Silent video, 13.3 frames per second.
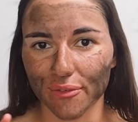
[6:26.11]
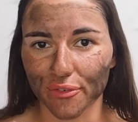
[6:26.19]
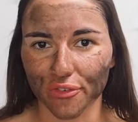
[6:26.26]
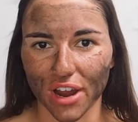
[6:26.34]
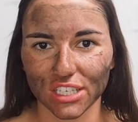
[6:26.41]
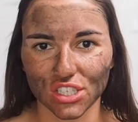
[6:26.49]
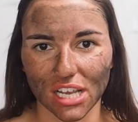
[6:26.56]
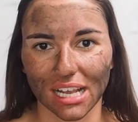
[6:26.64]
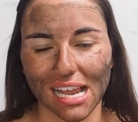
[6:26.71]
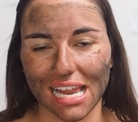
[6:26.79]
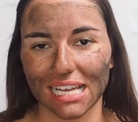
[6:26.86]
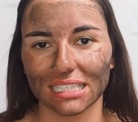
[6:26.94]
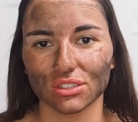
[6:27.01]
and fresh and
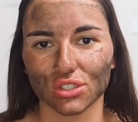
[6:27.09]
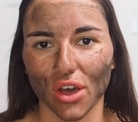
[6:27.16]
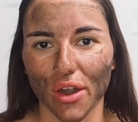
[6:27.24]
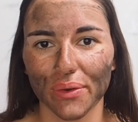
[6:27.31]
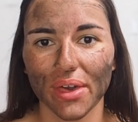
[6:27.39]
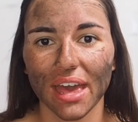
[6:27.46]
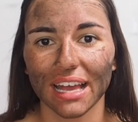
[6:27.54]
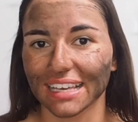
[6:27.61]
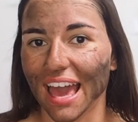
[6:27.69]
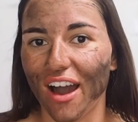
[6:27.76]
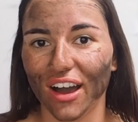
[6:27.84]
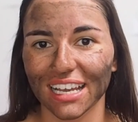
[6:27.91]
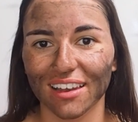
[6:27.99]
clean. So
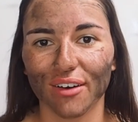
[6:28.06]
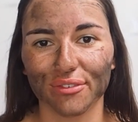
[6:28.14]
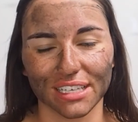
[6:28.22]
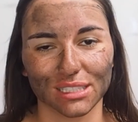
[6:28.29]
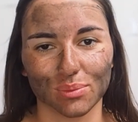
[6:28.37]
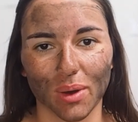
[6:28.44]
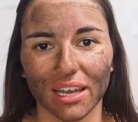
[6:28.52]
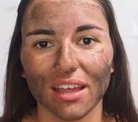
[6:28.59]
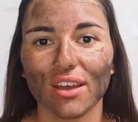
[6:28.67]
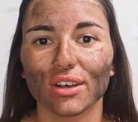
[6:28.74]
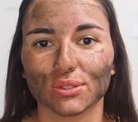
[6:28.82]
yeah, I love this one.